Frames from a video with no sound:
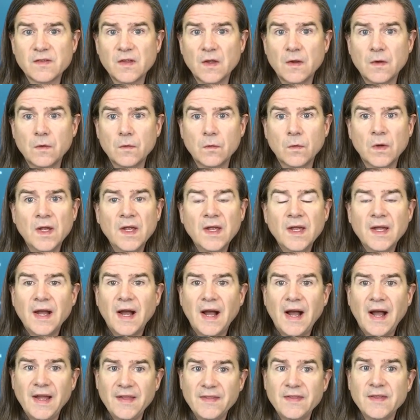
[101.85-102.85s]
so
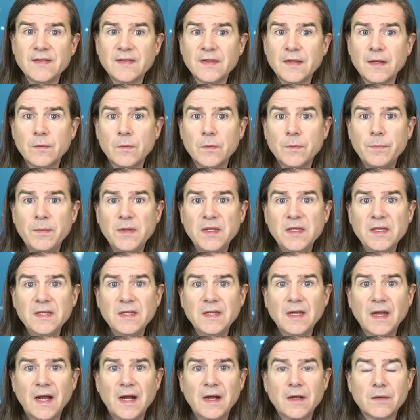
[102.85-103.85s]
I think that it would
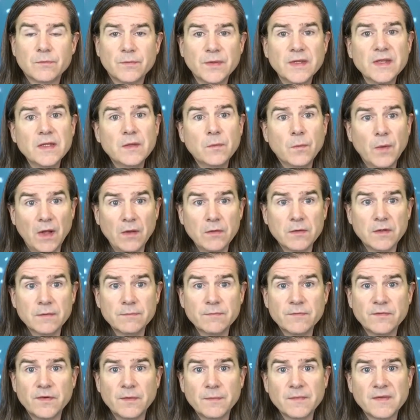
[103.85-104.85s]
be really
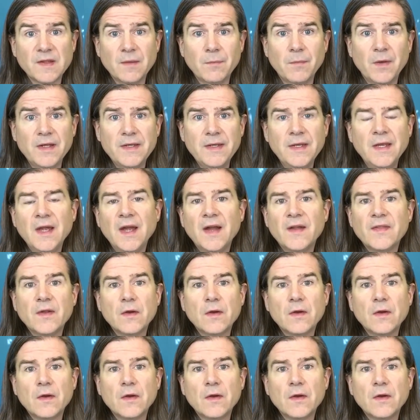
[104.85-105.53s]
welcome from someone.